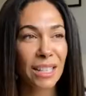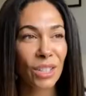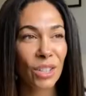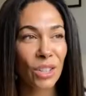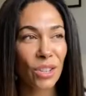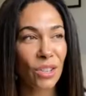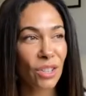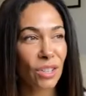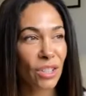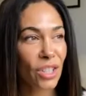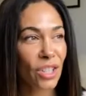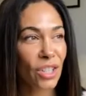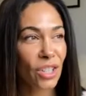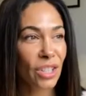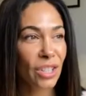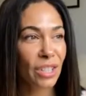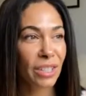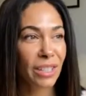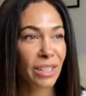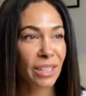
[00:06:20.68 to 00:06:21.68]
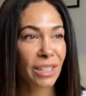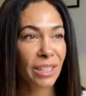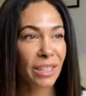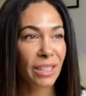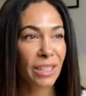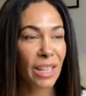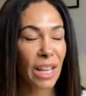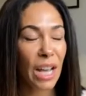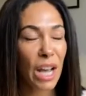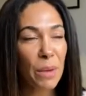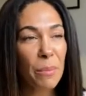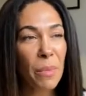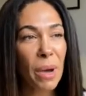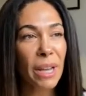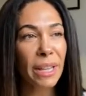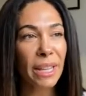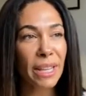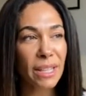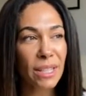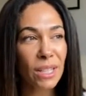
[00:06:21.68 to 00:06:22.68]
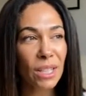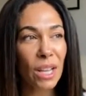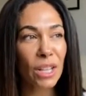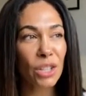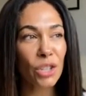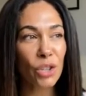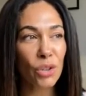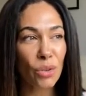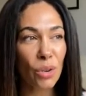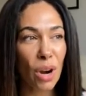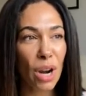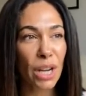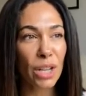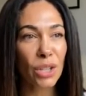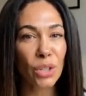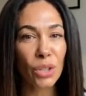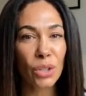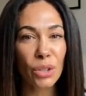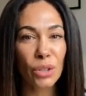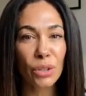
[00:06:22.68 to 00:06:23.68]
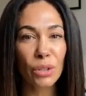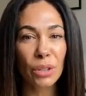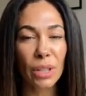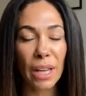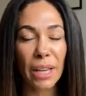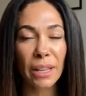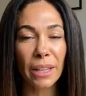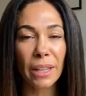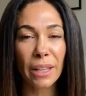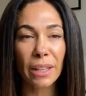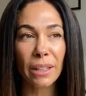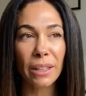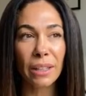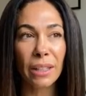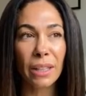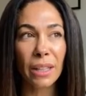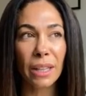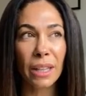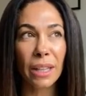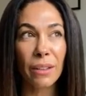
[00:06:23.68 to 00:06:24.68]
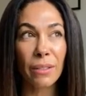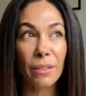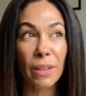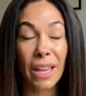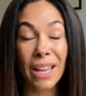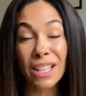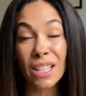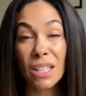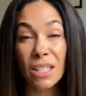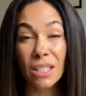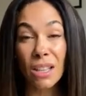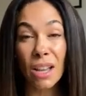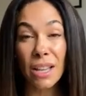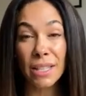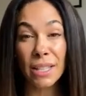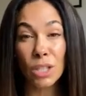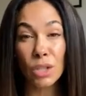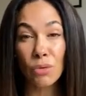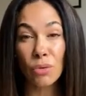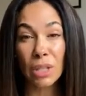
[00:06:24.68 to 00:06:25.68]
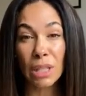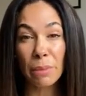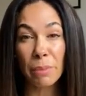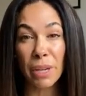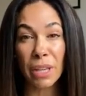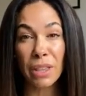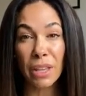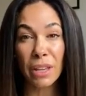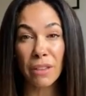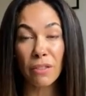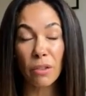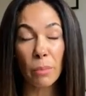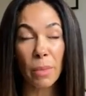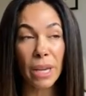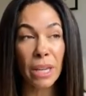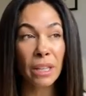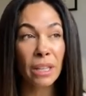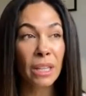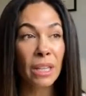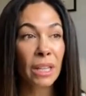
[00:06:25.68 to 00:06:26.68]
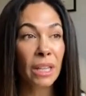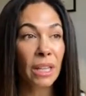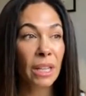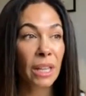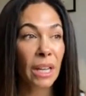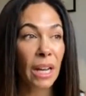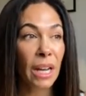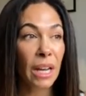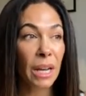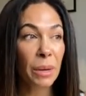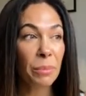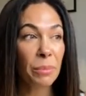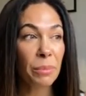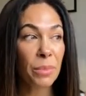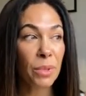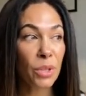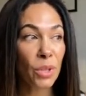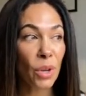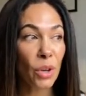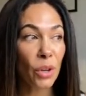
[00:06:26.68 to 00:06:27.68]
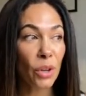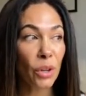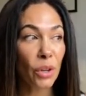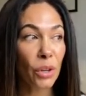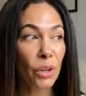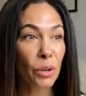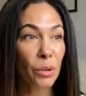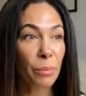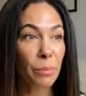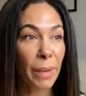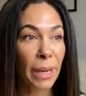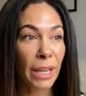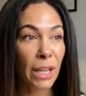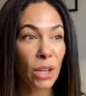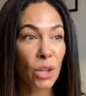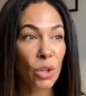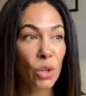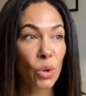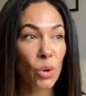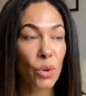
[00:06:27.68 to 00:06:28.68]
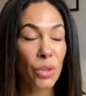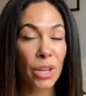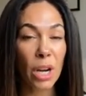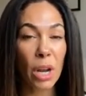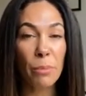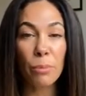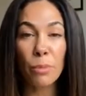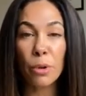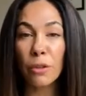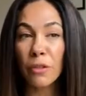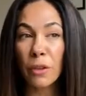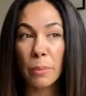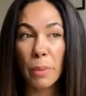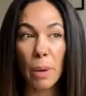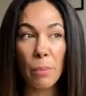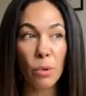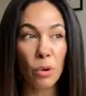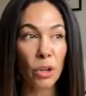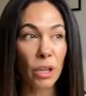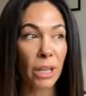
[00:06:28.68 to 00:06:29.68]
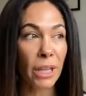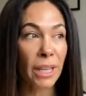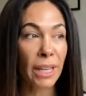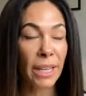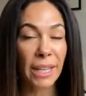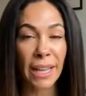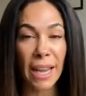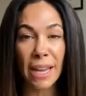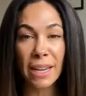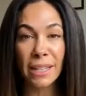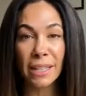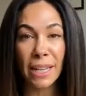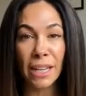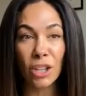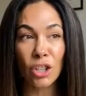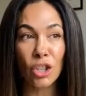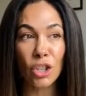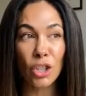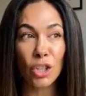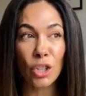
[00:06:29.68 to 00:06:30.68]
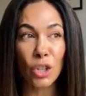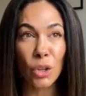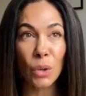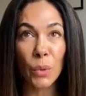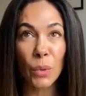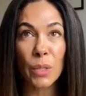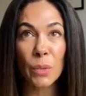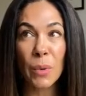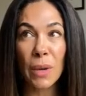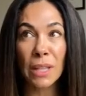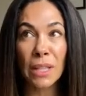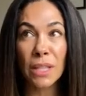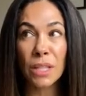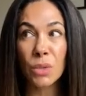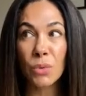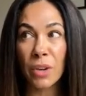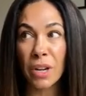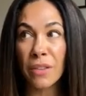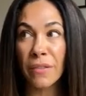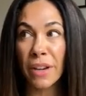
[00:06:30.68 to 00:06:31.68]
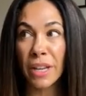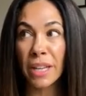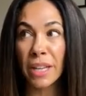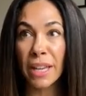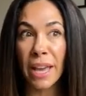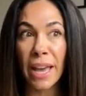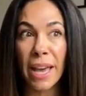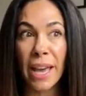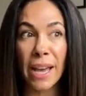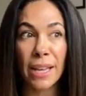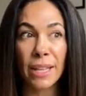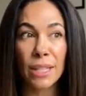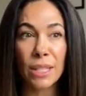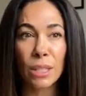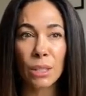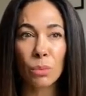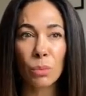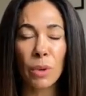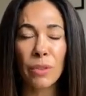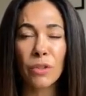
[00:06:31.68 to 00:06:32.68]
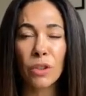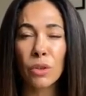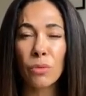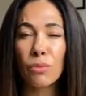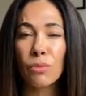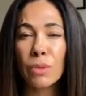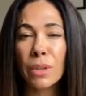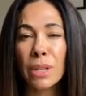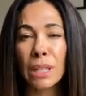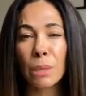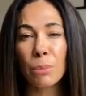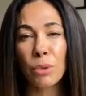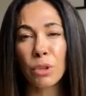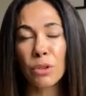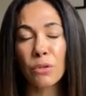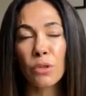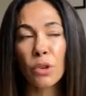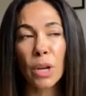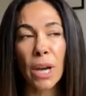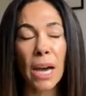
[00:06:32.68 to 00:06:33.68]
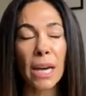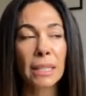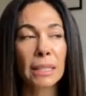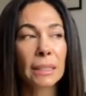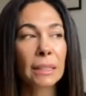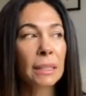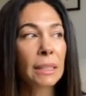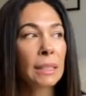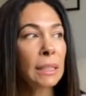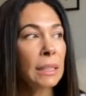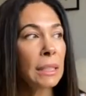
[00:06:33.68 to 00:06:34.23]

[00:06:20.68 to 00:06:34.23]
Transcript: Gosh. I guess I try to, like, exercise is a really big thing for me. So making sure that I'm moving my body, getting out in nature. So as well as renovating our house, we've got a really beautiful garden,